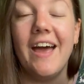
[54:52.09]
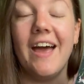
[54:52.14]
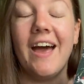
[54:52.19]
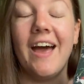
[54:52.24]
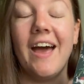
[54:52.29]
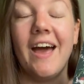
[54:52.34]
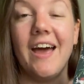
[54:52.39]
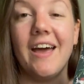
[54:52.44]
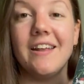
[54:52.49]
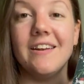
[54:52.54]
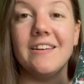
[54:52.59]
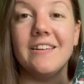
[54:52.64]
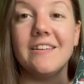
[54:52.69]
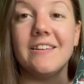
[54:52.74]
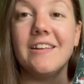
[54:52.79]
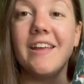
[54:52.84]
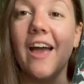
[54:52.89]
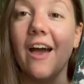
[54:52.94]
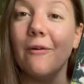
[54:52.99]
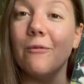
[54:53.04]
And
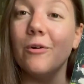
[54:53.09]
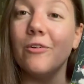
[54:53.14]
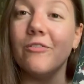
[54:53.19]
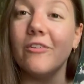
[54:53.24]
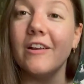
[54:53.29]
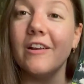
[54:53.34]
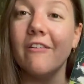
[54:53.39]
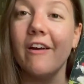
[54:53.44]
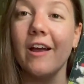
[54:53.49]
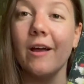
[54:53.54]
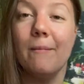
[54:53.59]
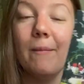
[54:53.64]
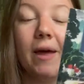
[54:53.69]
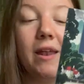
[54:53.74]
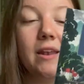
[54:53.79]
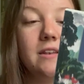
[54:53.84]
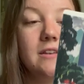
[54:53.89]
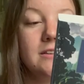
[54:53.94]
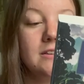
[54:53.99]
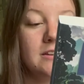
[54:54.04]
yeah, would really
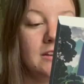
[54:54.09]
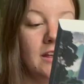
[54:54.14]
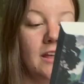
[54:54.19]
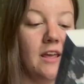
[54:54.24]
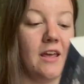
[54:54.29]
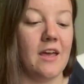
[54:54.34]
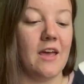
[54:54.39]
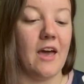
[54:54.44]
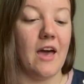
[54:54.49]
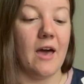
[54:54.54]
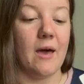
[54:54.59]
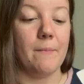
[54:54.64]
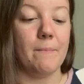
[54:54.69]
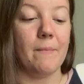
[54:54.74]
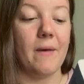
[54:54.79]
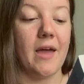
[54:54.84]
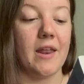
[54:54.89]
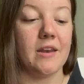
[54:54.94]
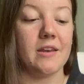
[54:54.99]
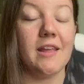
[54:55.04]
recommend.
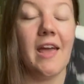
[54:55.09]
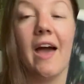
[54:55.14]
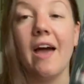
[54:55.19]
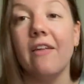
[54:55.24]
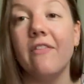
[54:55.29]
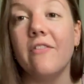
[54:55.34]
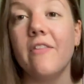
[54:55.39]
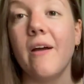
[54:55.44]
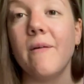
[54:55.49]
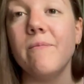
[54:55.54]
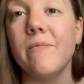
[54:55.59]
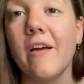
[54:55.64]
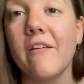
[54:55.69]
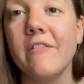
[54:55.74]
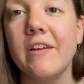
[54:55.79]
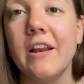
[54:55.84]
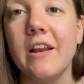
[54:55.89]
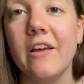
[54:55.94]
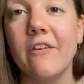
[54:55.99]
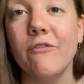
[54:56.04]
And yeah, I'm
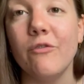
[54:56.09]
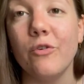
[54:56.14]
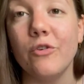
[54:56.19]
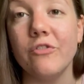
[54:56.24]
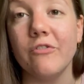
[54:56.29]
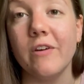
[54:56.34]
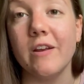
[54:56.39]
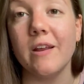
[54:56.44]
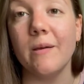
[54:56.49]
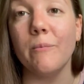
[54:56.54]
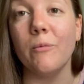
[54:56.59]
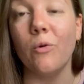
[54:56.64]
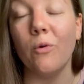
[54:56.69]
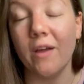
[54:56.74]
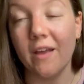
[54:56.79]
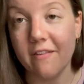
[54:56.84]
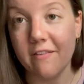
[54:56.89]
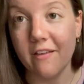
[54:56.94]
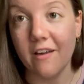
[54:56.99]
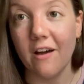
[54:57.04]
definitely looking forward to reading more
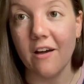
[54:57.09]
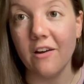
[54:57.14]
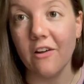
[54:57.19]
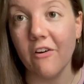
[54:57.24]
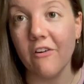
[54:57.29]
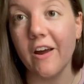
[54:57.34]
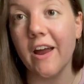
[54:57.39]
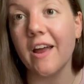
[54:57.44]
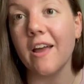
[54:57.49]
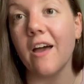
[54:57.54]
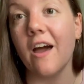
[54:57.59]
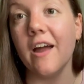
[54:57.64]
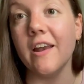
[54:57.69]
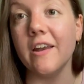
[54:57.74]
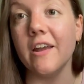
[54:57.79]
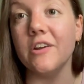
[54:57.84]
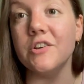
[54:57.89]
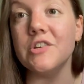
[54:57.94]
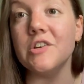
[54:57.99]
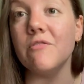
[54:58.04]
E.C.R. Lorac. I
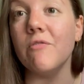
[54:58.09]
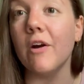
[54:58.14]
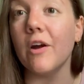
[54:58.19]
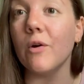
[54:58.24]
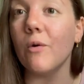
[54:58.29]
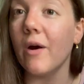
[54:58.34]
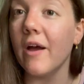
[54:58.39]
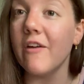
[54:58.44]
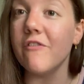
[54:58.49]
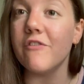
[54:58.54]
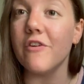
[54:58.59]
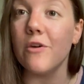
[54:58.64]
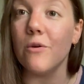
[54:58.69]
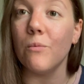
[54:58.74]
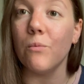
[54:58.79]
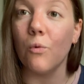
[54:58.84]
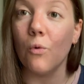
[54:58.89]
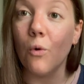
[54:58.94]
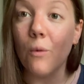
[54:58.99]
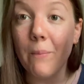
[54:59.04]
know she wrote quite a few
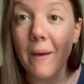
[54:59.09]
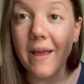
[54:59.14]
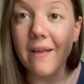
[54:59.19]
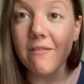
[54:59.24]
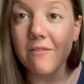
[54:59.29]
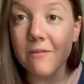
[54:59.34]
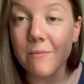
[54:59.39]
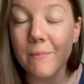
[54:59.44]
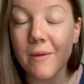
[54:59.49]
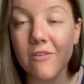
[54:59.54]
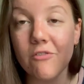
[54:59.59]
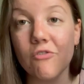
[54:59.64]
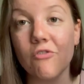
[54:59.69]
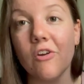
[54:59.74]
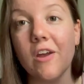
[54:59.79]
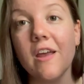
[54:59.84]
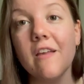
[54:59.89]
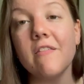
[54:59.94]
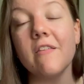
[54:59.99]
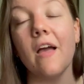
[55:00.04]
war-based
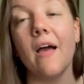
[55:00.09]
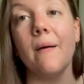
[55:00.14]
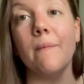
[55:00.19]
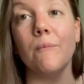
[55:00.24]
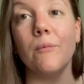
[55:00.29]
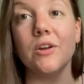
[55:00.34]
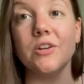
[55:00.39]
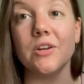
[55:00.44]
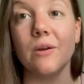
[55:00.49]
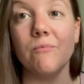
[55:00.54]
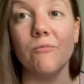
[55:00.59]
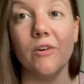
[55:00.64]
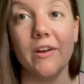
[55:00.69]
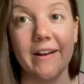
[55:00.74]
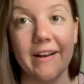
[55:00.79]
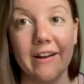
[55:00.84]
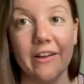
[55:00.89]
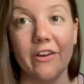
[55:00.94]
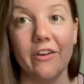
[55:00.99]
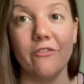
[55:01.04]
mysteries, which I'm really
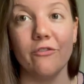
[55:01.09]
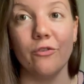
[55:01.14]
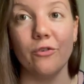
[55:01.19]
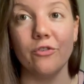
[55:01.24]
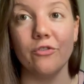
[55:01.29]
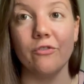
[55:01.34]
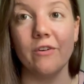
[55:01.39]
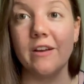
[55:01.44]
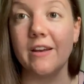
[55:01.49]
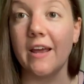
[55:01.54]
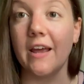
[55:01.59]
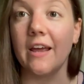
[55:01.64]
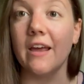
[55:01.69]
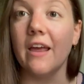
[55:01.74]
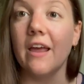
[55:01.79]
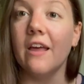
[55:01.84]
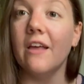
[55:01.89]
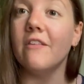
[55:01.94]
looking forward to reading.